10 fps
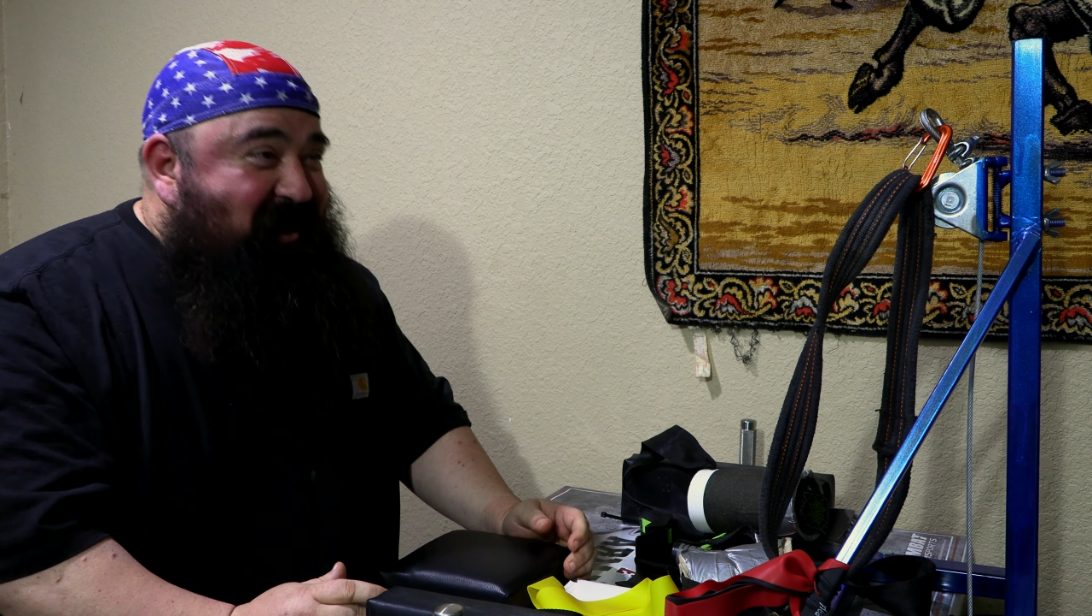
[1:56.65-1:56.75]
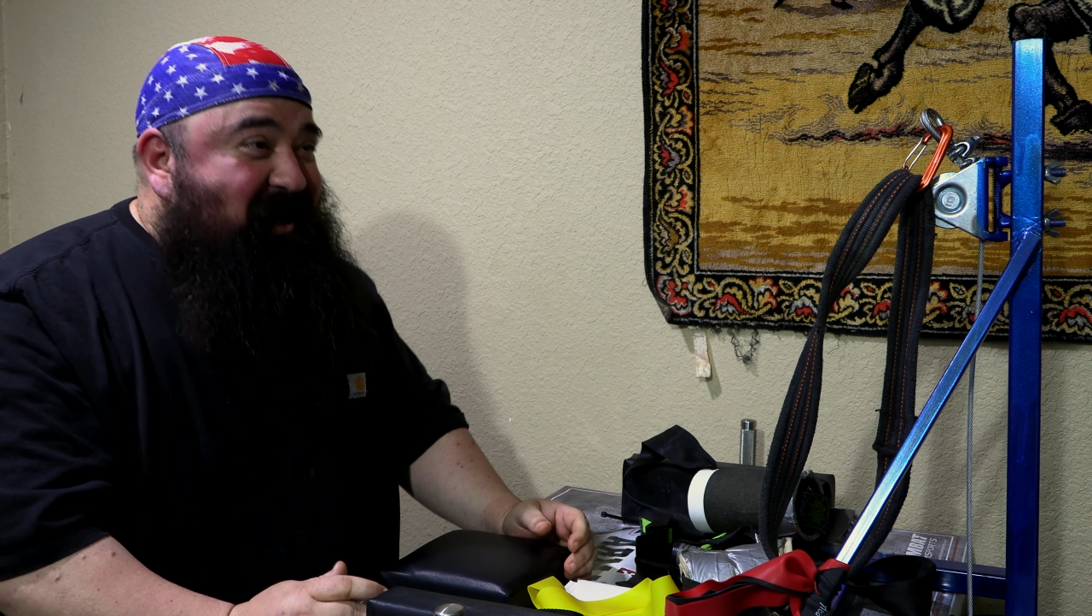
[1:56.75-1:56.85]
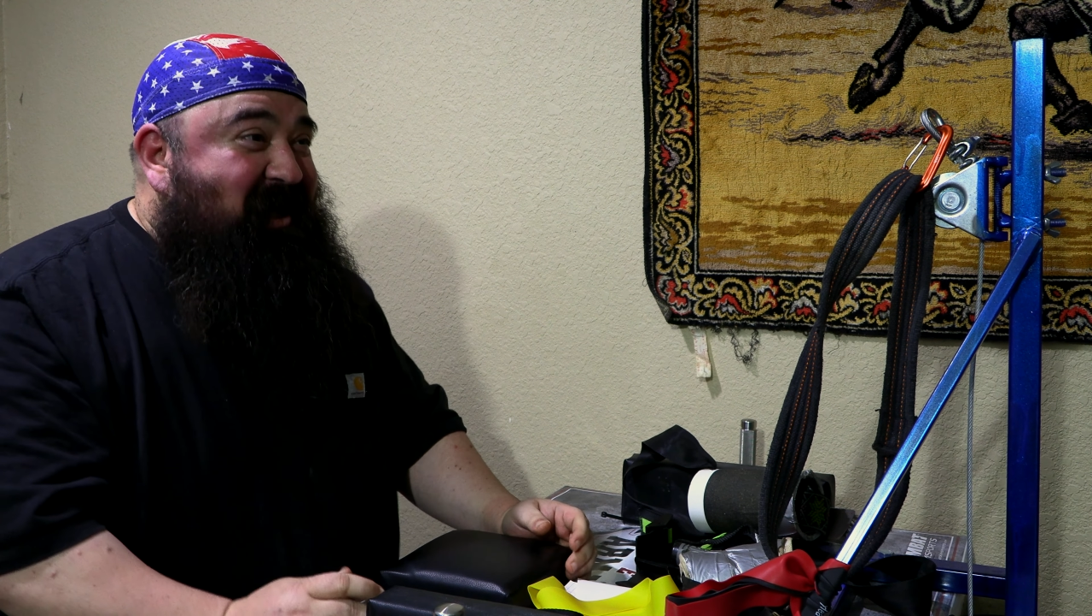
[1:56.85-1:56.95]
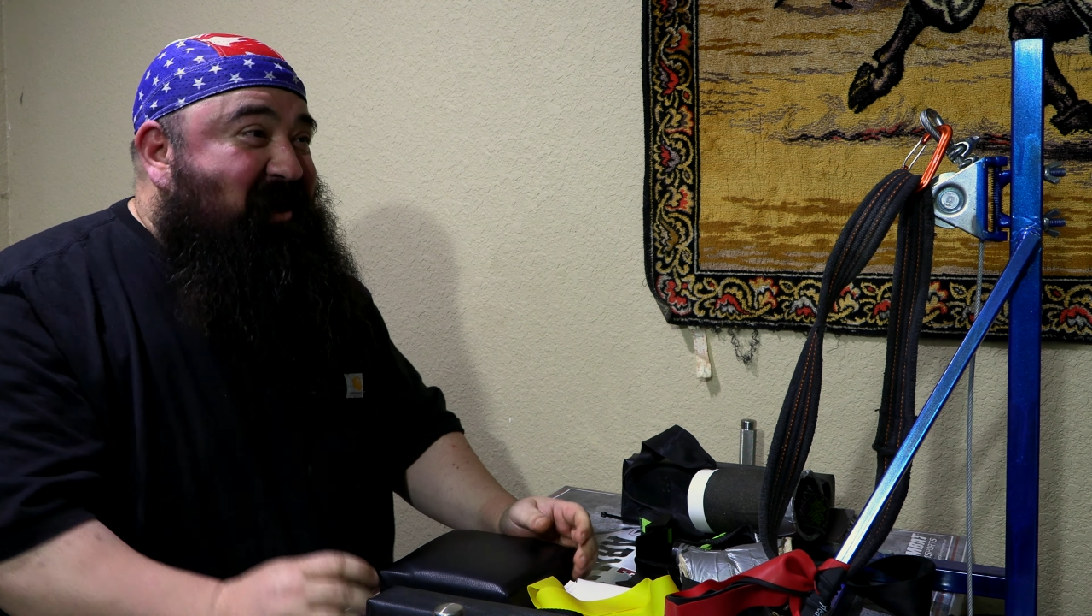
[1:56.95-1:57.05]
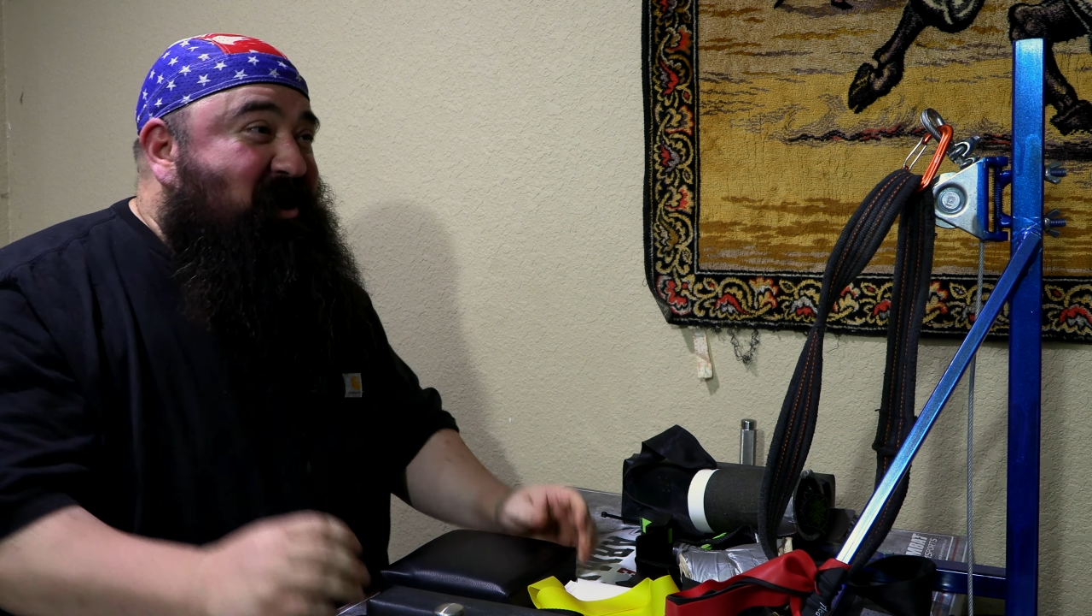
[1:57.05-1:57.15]

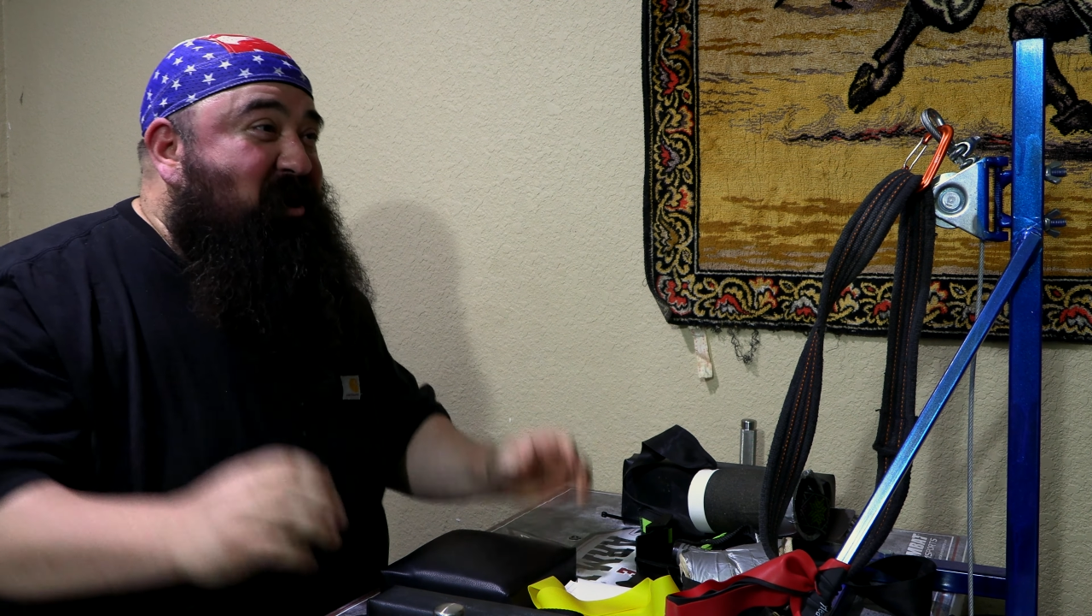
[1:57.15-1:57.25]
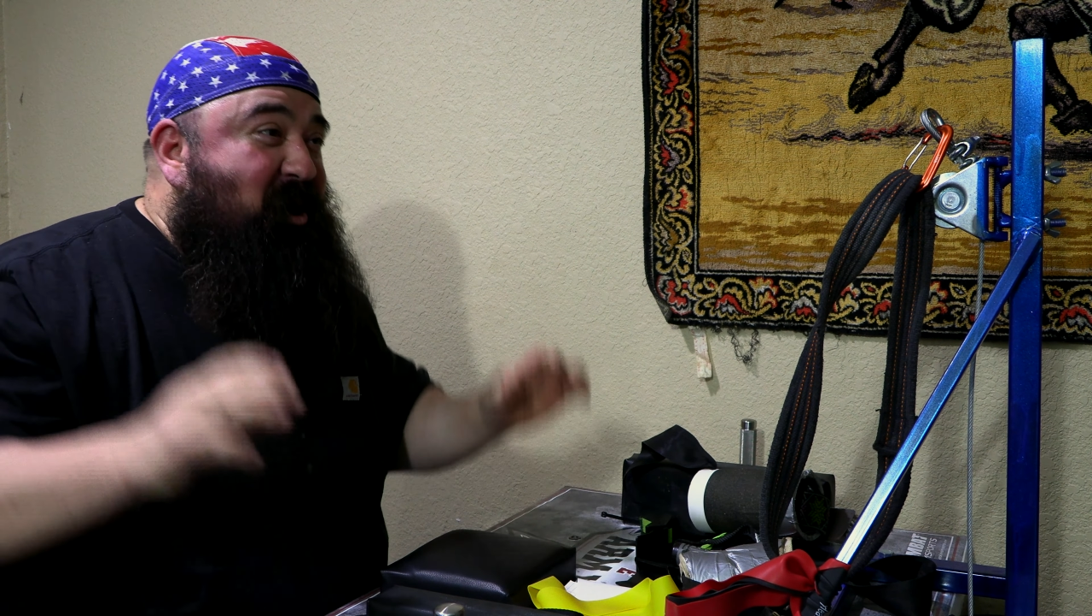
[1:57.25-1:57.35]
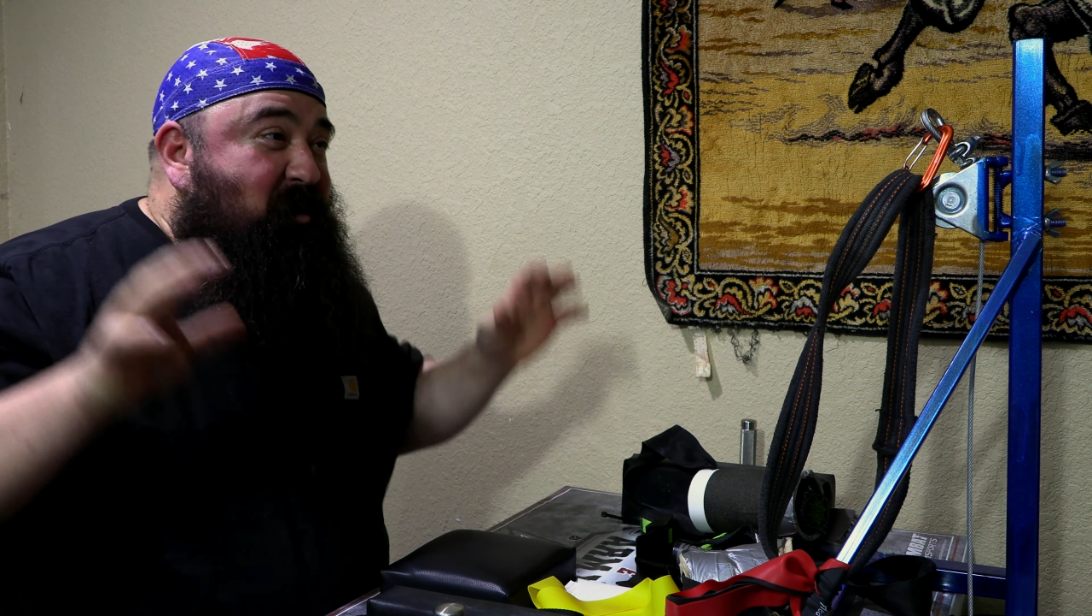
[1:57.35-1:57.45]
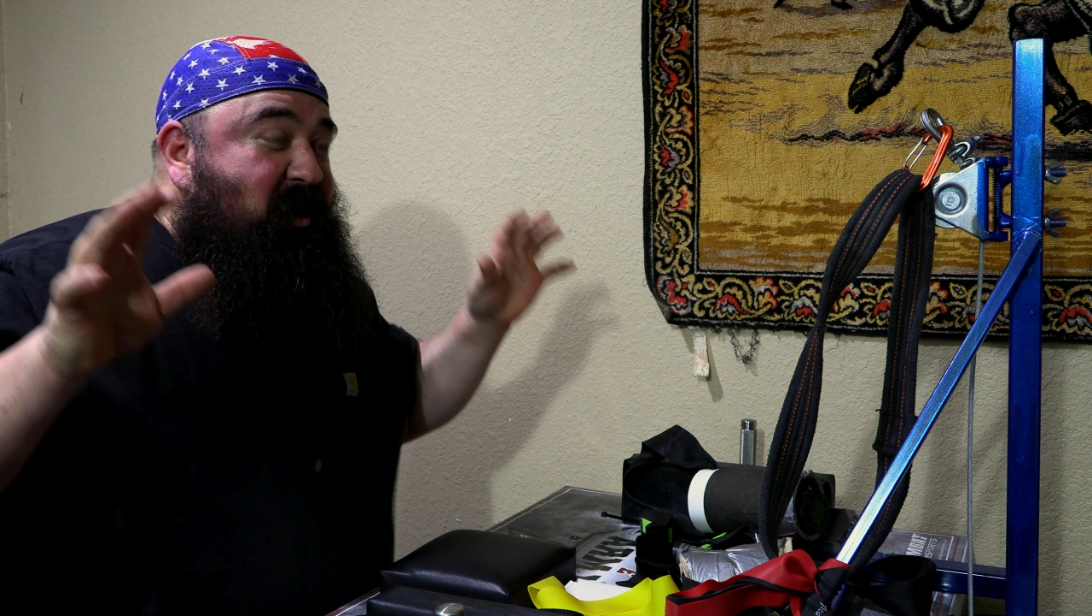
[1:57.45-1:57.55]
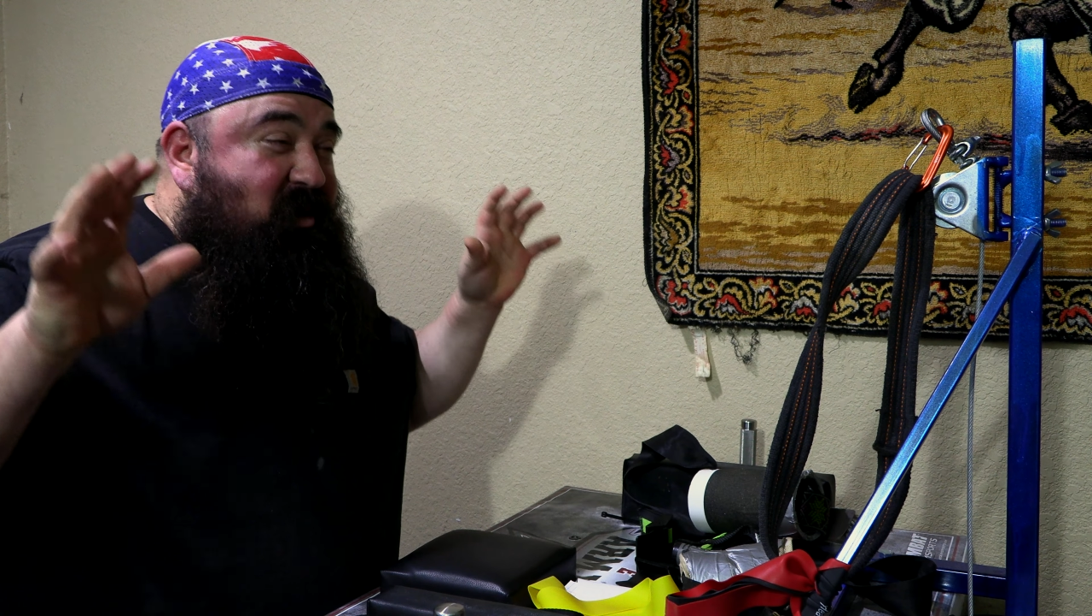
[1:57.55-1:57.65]
And
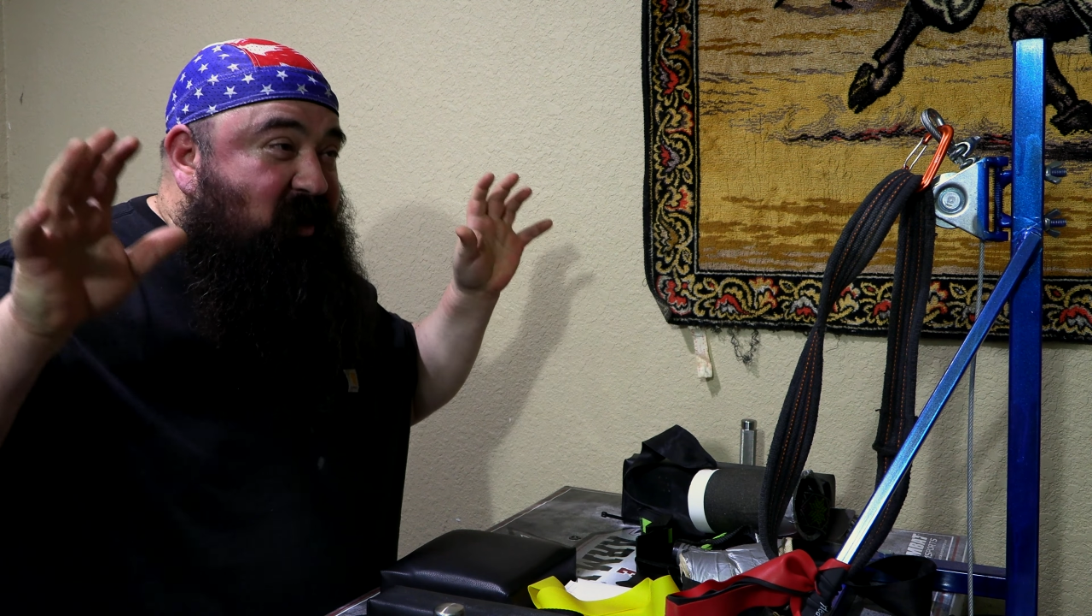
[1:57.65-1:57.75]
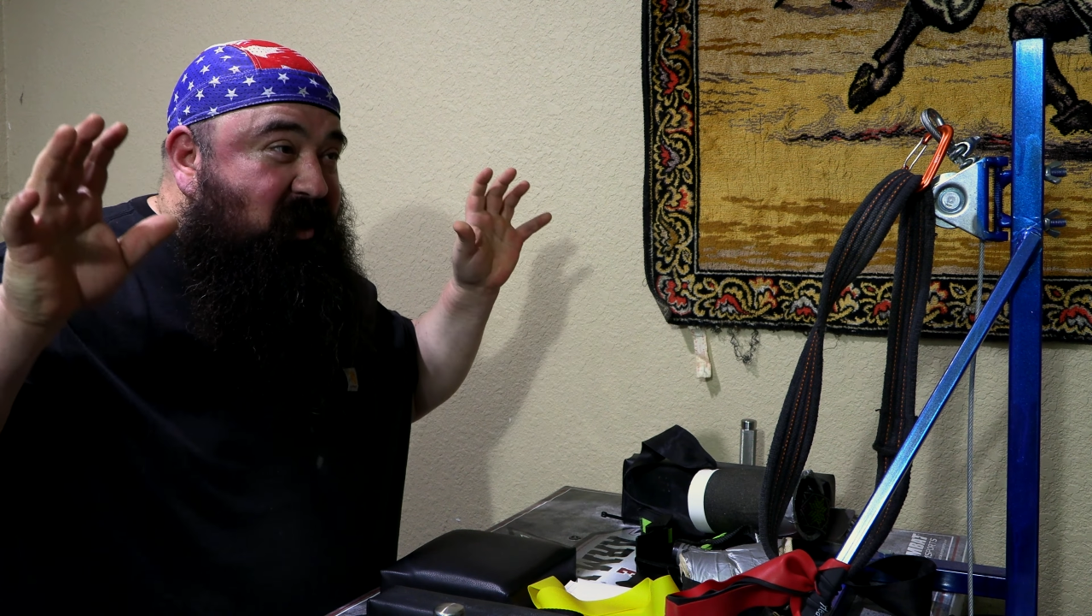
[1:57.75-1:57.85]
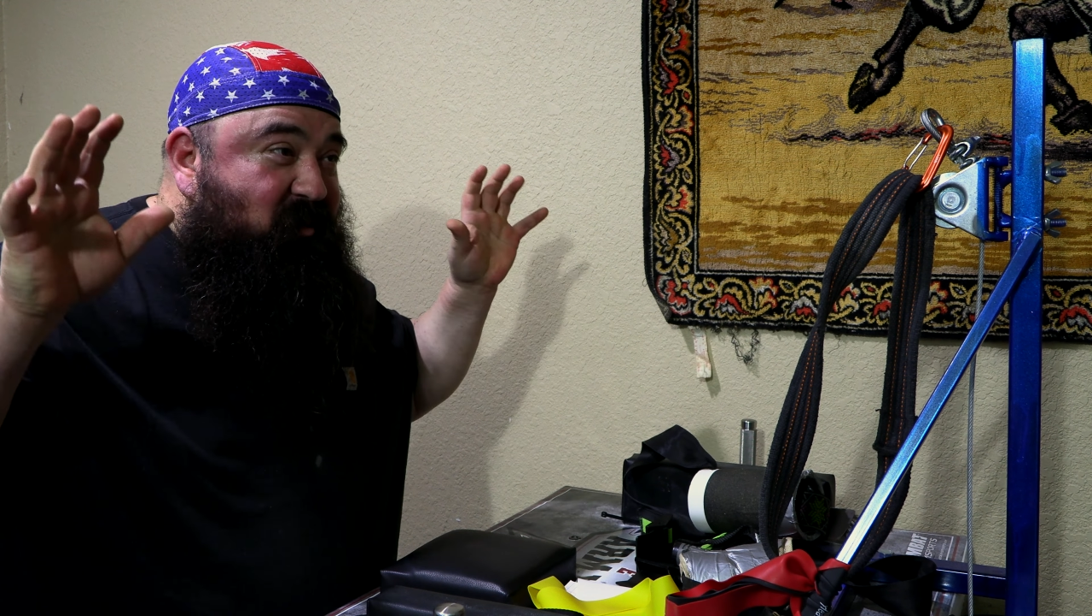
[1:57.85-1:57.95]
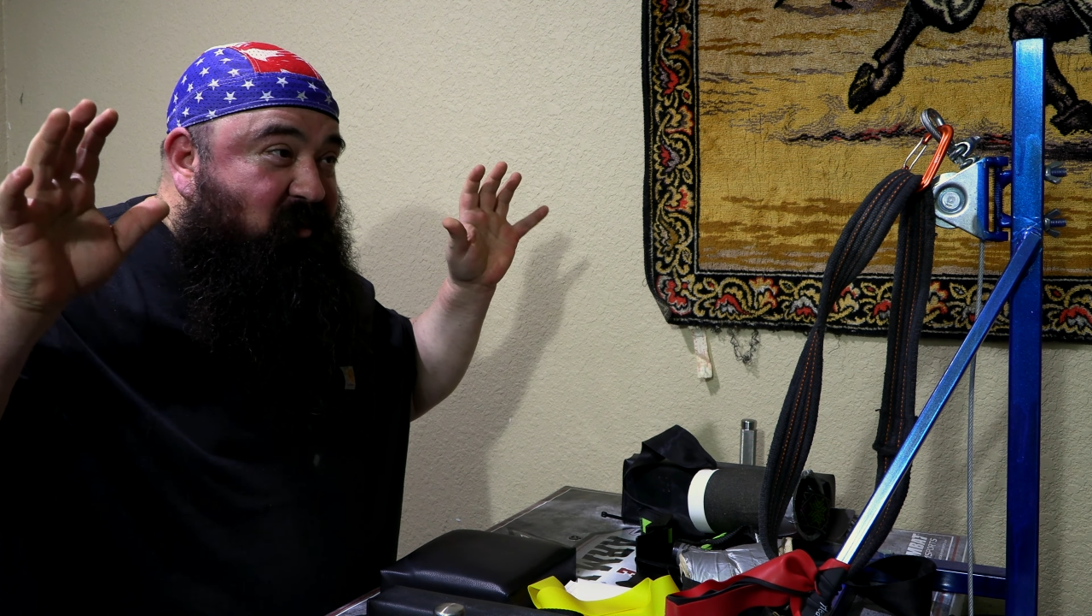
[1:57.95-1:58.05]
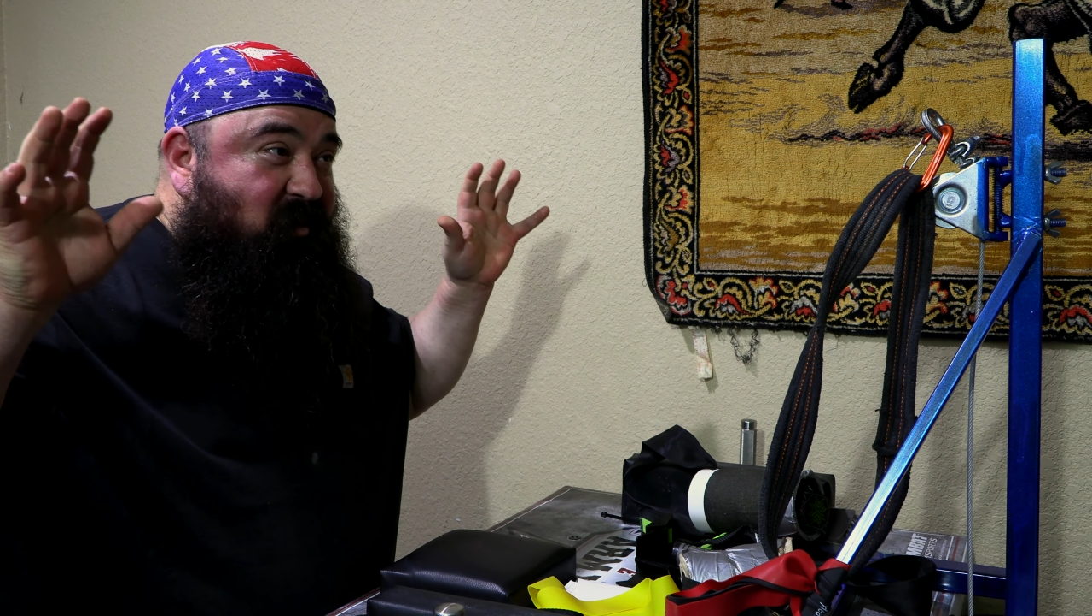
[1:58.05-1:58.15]
there
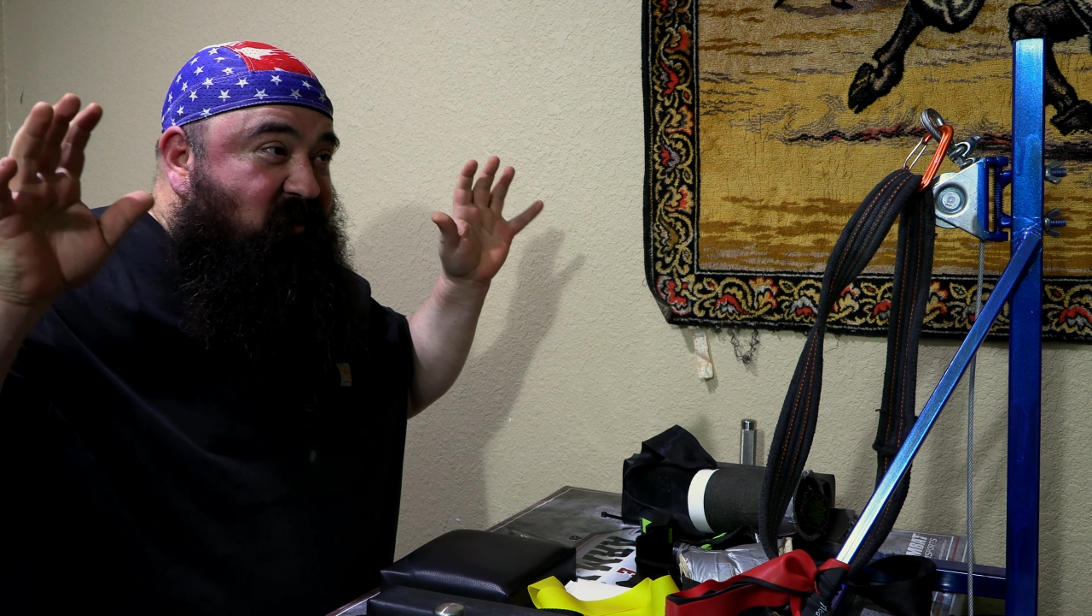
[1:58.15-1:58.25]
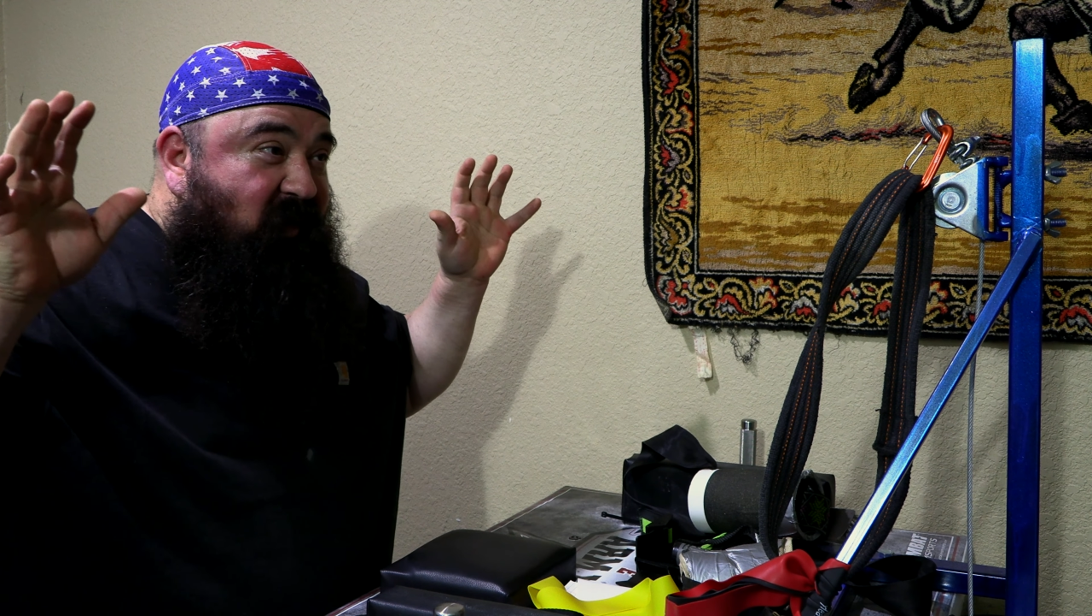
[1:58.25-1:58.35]
between